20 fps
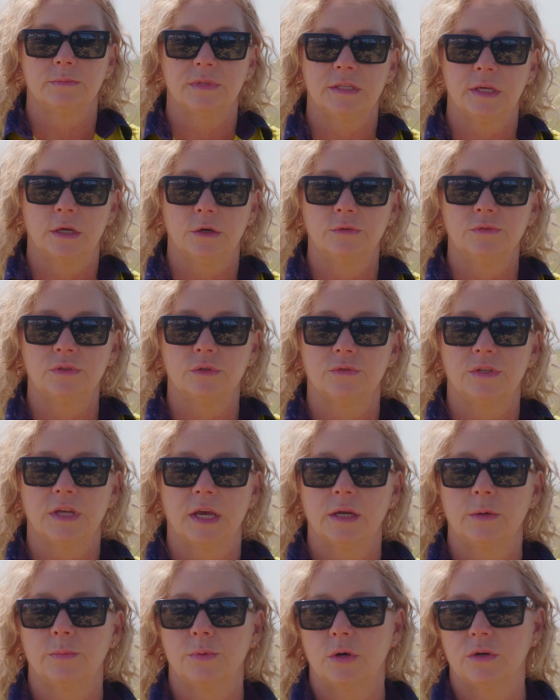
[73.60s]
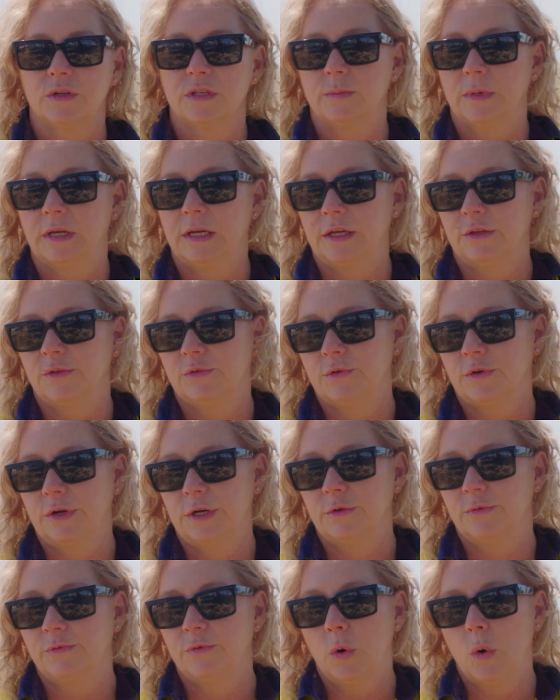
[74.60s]
themselves will take approximately
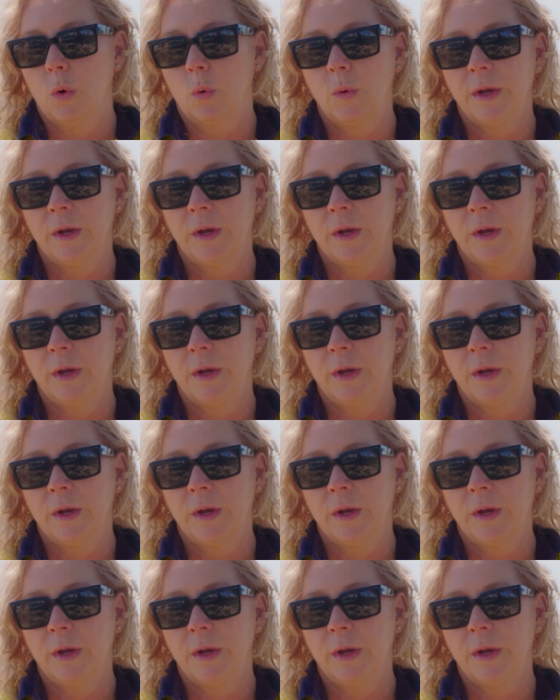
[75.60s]
three to four